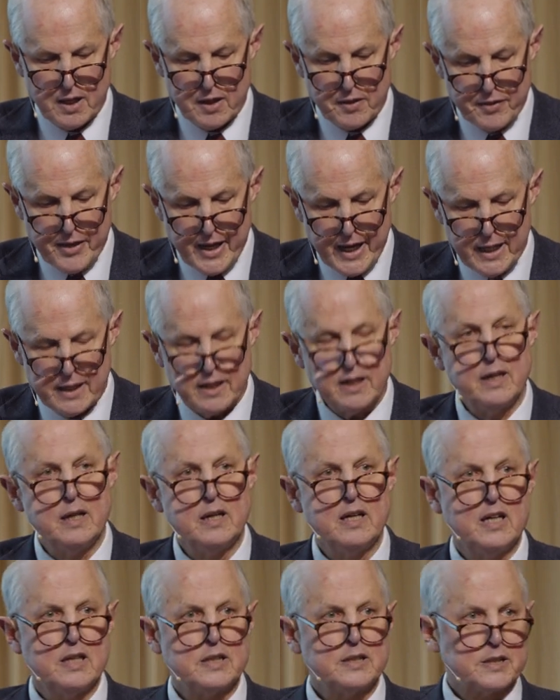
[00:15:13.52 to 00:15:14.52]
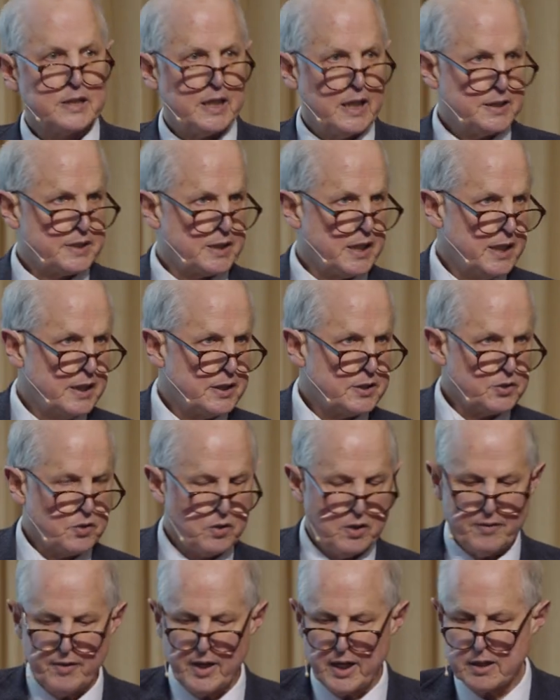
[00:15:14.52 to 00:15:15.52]
then, says the
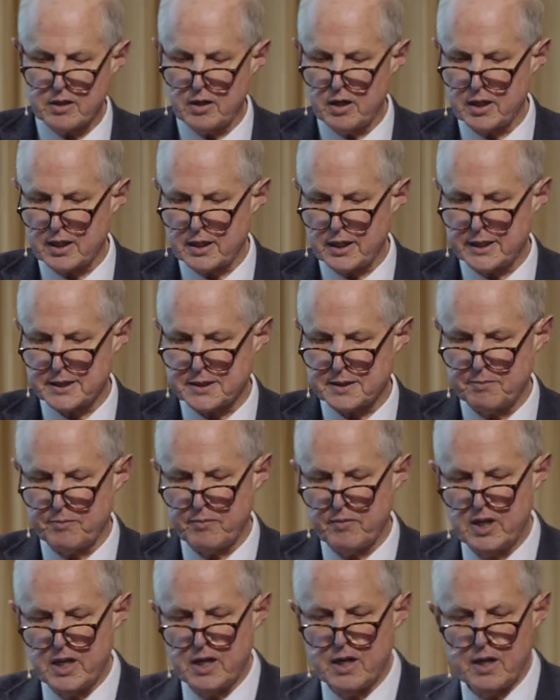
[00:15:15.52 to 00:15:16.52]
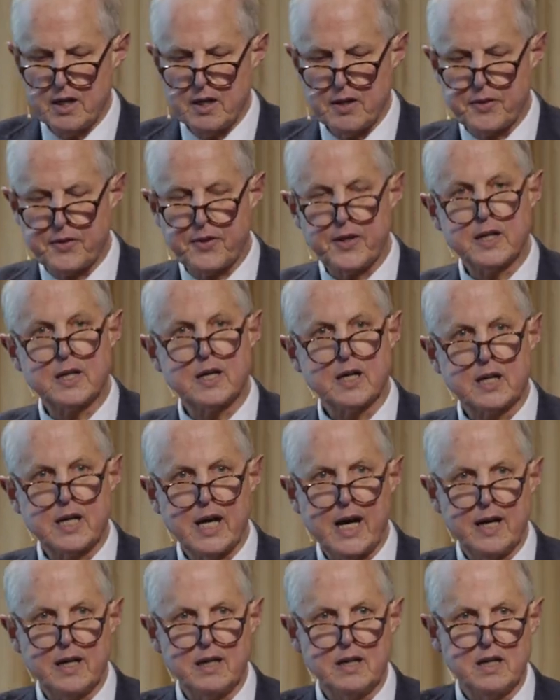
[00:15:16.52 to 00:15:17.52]
history of iconoclasm, think
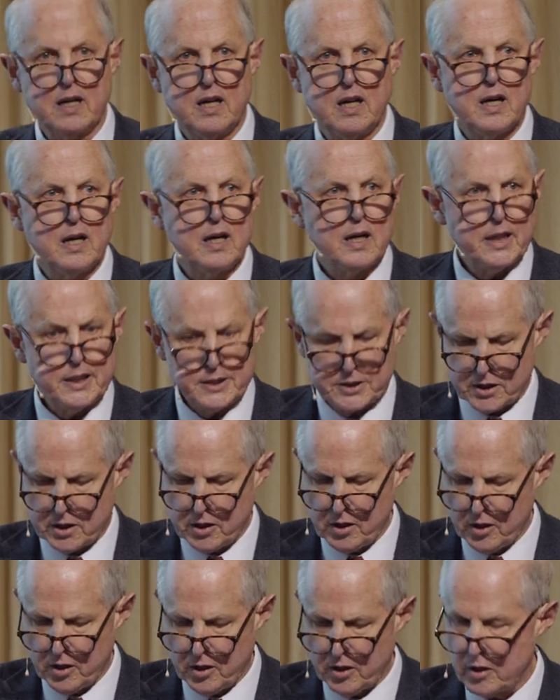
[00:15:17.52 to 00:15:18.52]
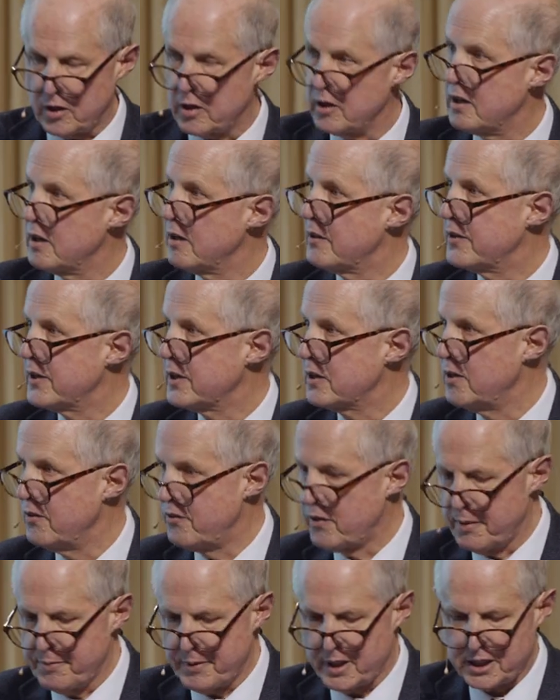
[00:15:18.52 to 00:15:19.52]
again. It's going to hurt. Thank you
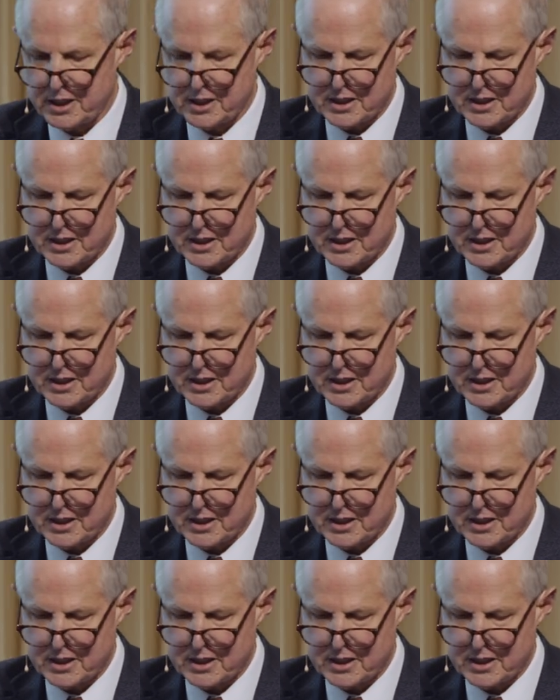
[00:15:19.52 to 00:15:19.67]
very much.